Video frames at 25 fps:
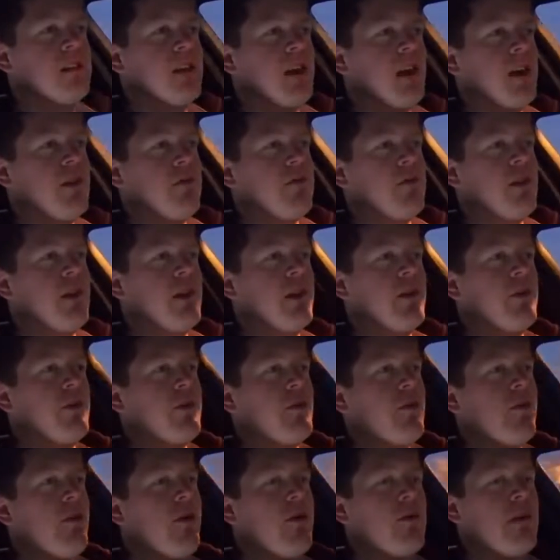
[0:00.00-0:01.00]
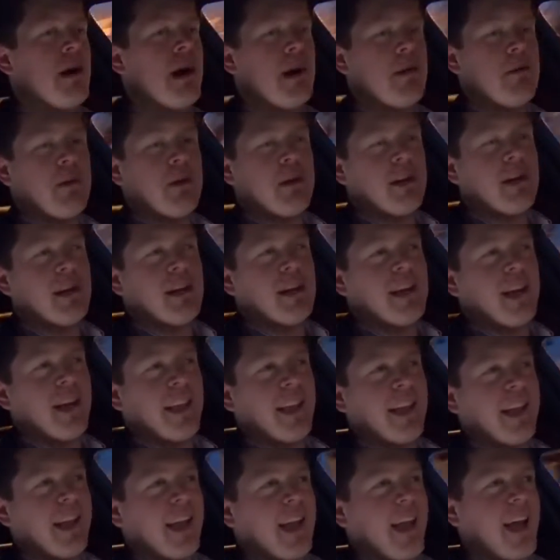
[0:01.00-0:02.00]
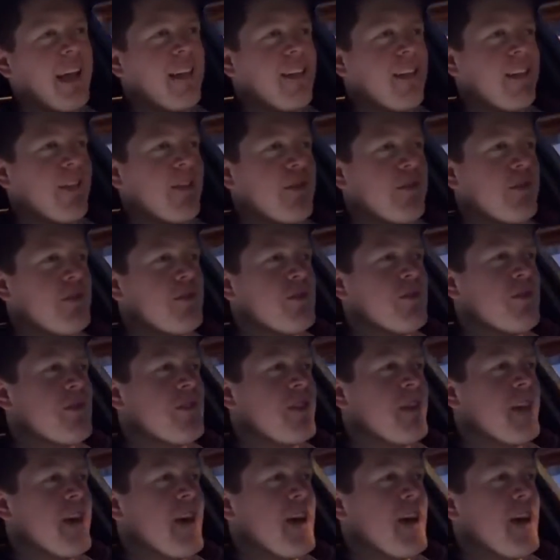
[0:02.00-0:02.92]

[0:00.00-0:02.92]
hopefully it will warm up, and then get towards the